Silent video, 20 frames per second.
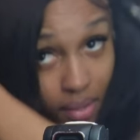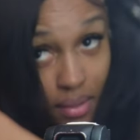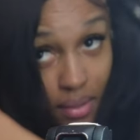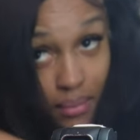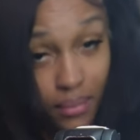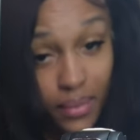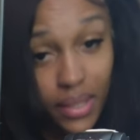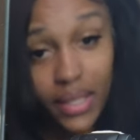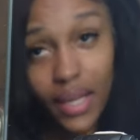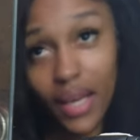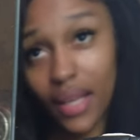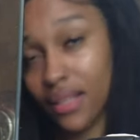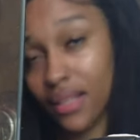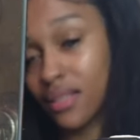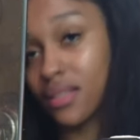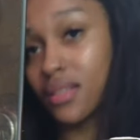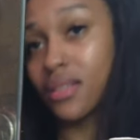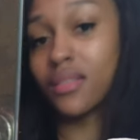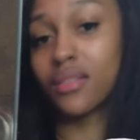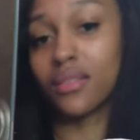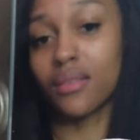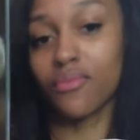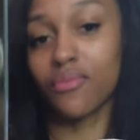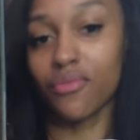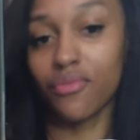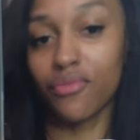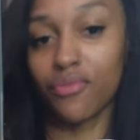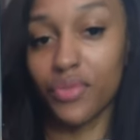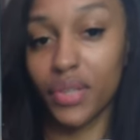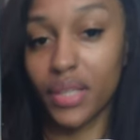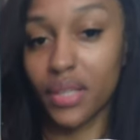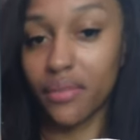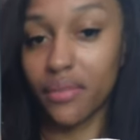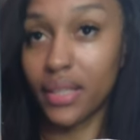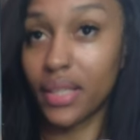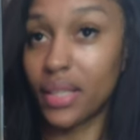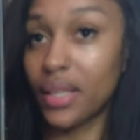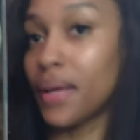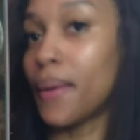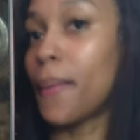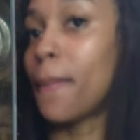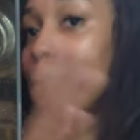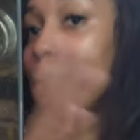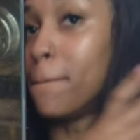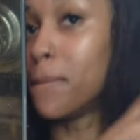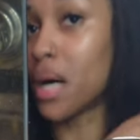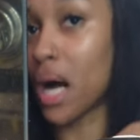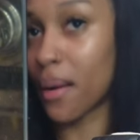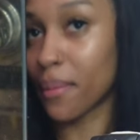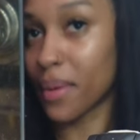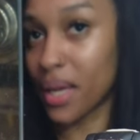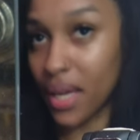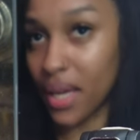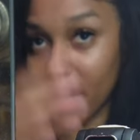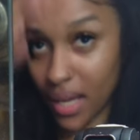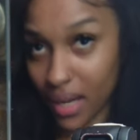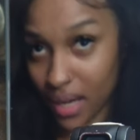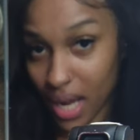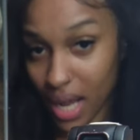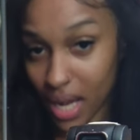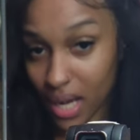But yeah, this is some really, really bomb hair.